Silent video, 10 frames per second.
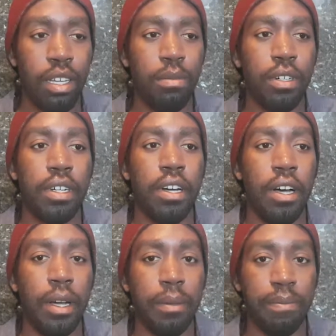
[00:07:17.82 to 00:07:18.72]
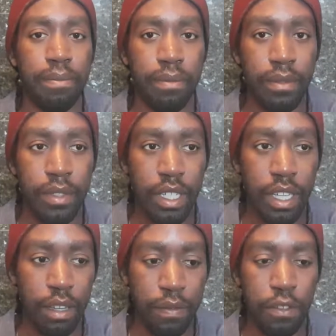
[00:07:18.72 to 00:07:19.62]
But
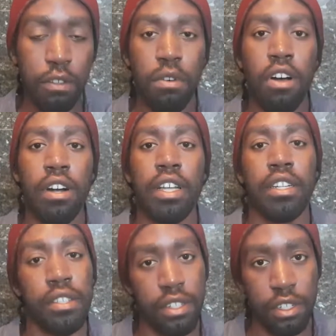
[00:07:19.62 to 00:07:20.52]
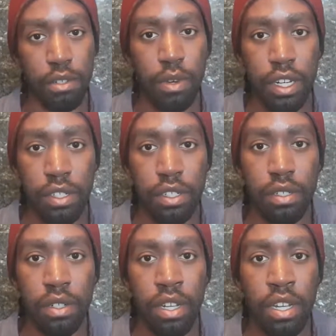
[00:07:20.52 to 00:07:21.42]
if you are in a
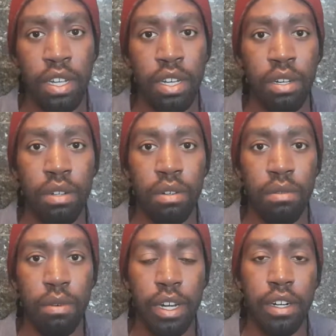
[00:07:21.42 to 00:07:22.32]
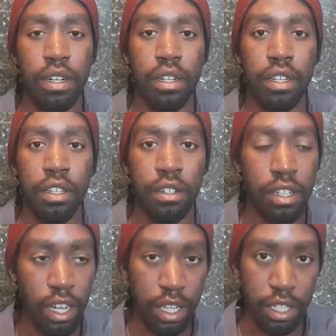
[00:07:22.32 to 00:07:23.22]
situation where you're
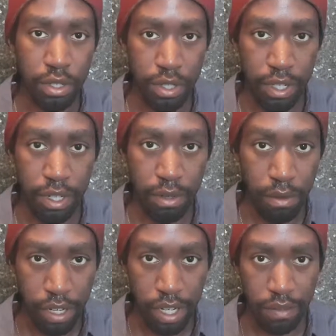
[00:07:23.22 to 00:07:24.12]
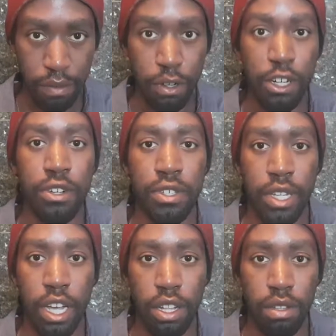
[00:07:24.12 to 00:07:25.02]
not interested in working for
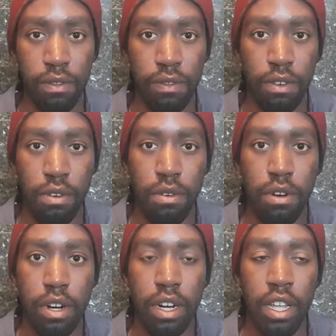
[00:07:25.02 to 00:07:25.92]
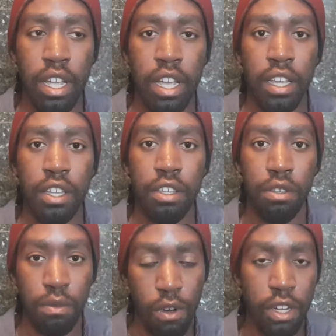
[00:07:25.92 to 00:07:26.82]
yourself, or
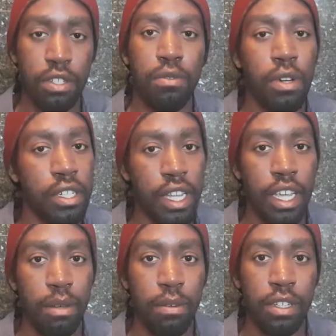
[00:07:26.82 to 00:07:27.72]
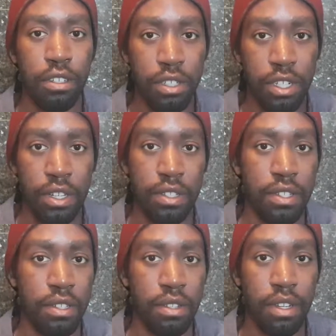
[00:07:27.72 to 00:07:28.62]
you want to one day but you're
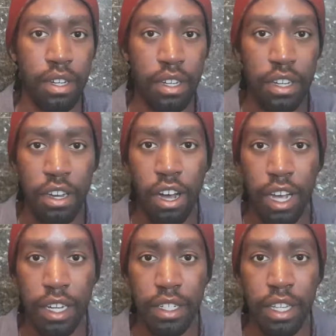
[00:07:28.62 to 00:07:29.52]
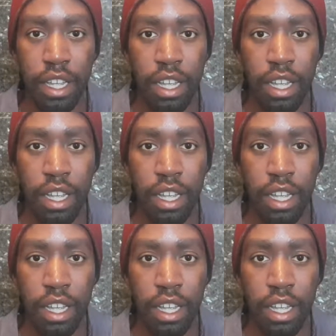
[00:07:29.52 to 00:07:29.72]
just not